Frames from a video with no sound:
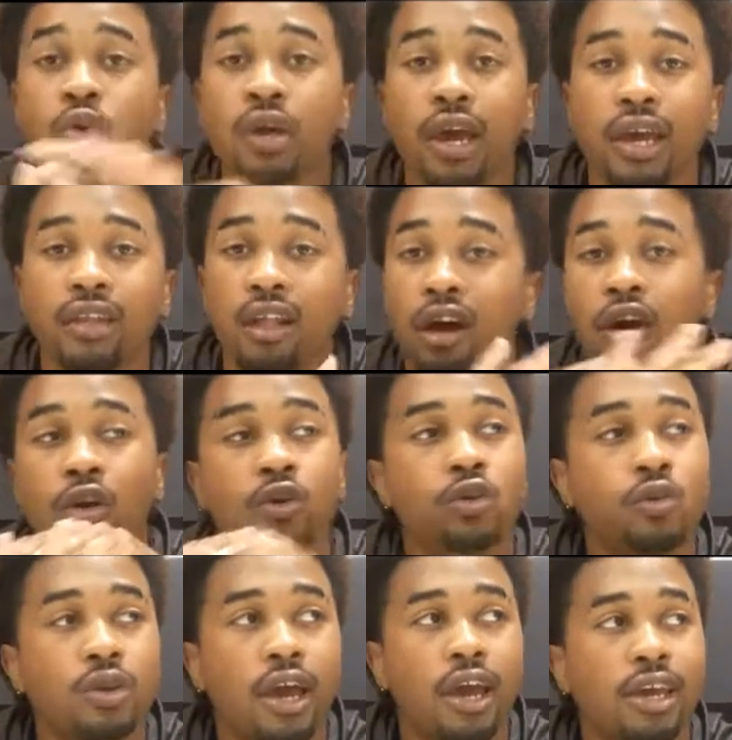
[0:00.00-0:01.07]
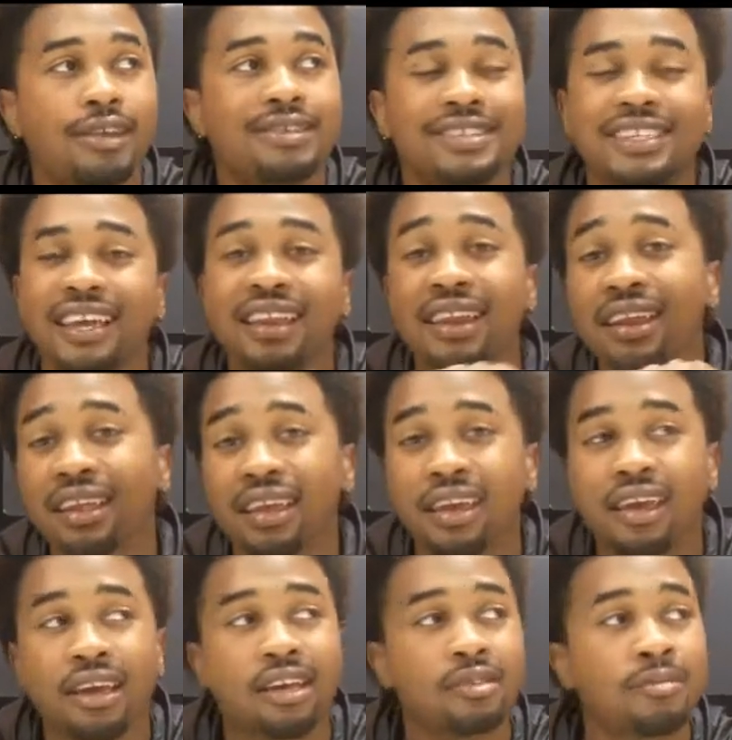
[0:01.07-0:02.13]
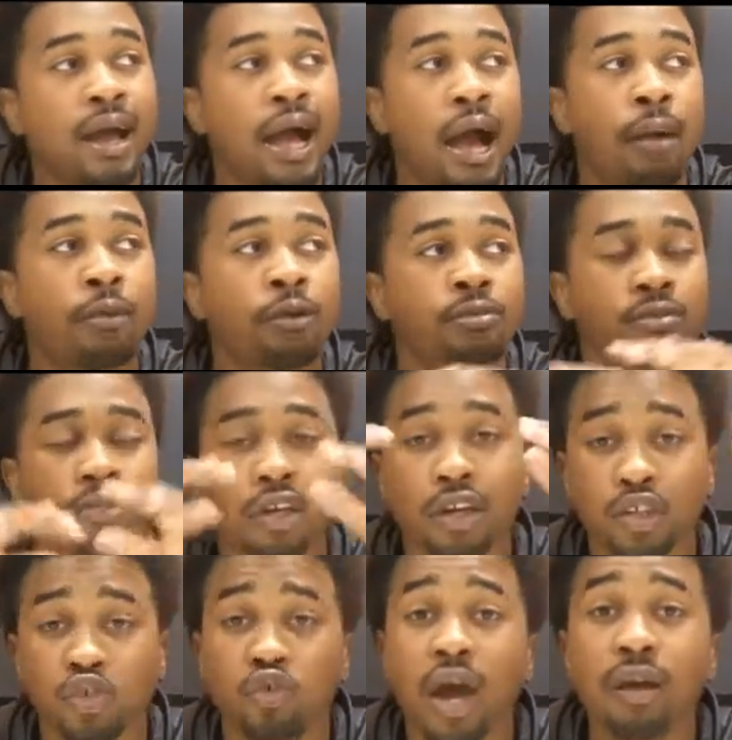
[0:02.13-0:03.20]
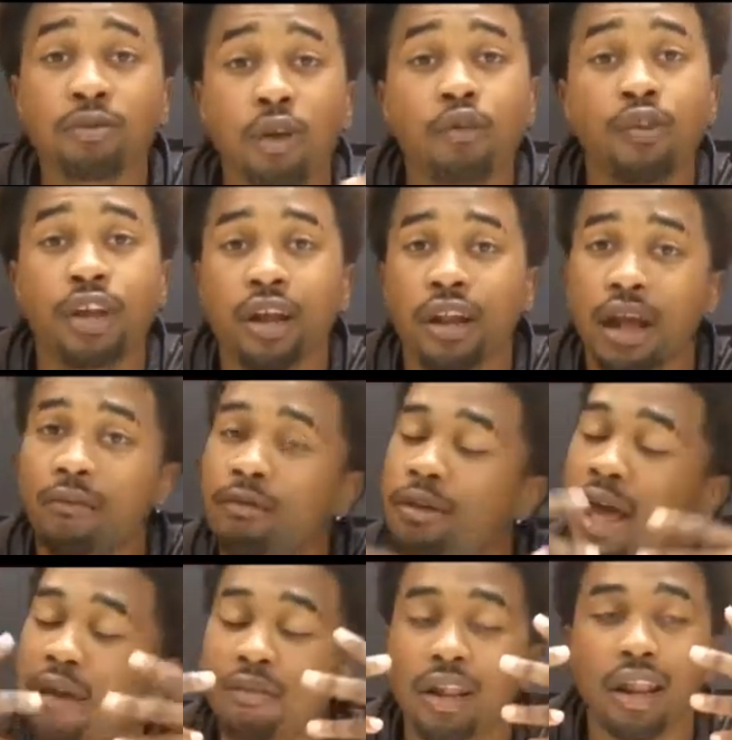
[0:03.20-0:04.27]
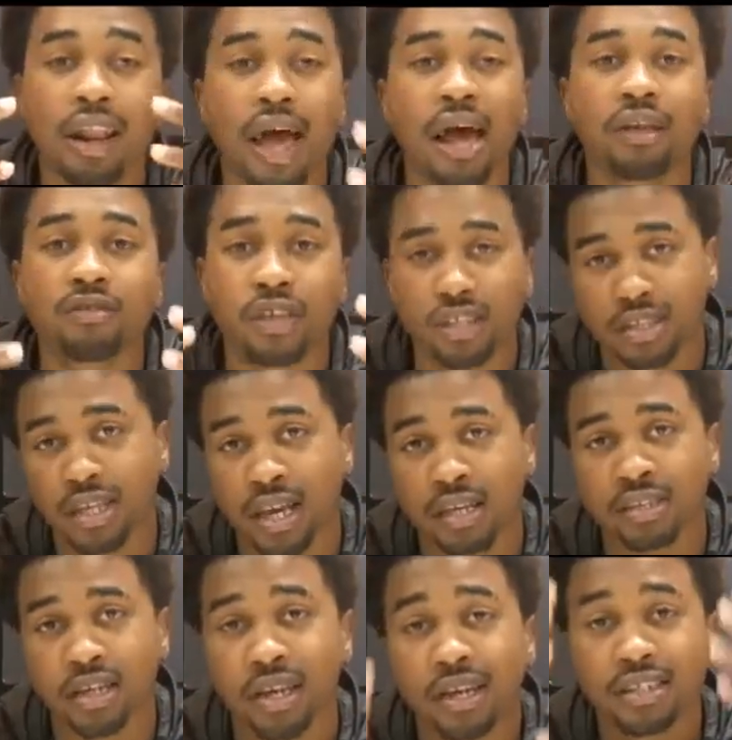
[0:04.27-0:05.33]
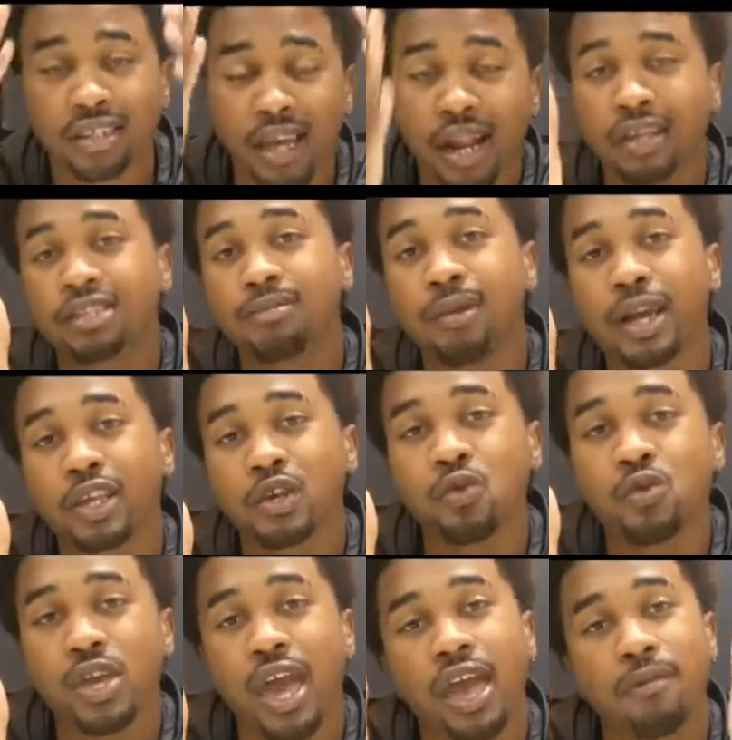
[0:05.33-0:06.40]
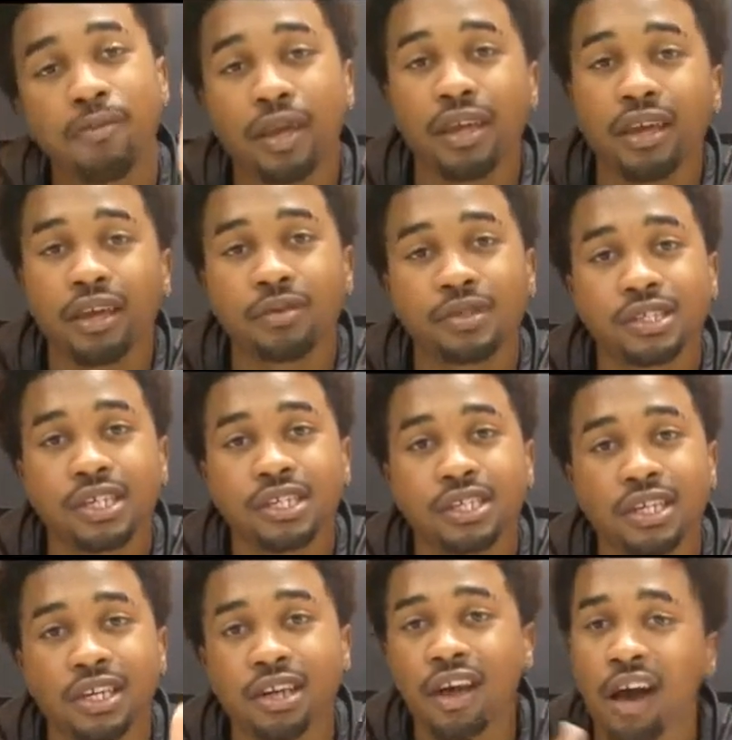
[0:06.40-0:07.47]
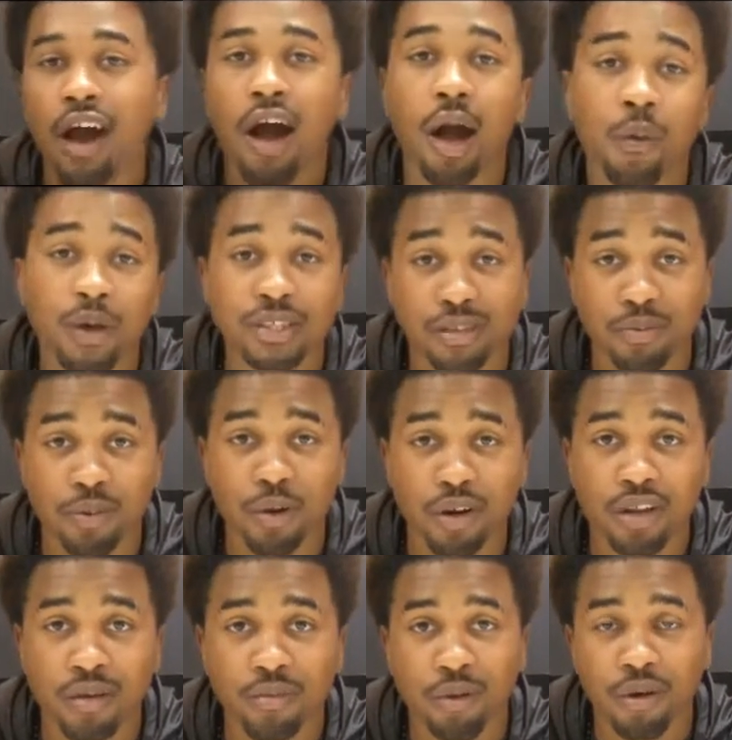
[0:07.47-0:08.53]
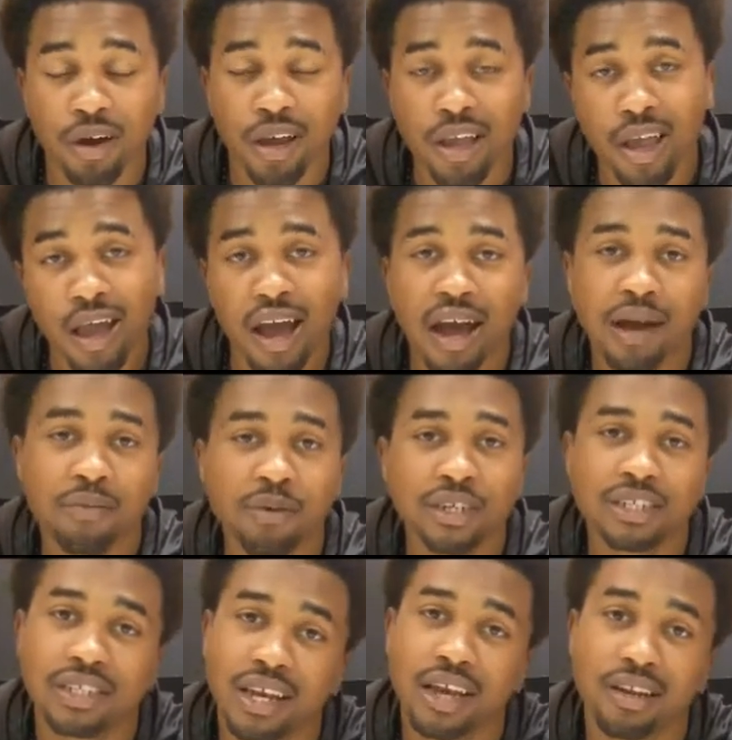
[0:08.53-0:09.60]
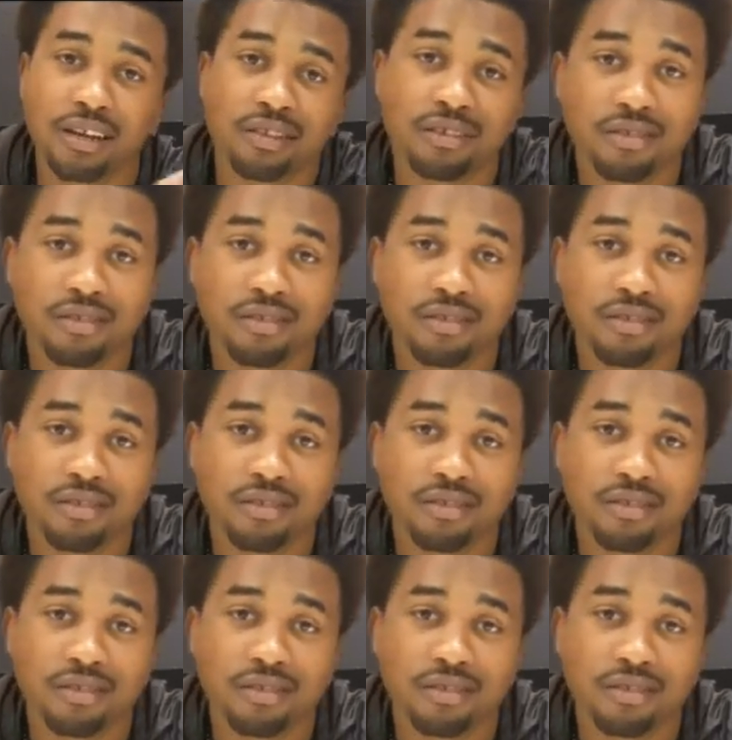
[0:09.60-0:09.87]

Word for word: U K, the whole U K, just getting it in because my album dropped over there, and I've been having a lot of success. Shout out to my U K B D M C G, always supporting you, boy. I appreciate it.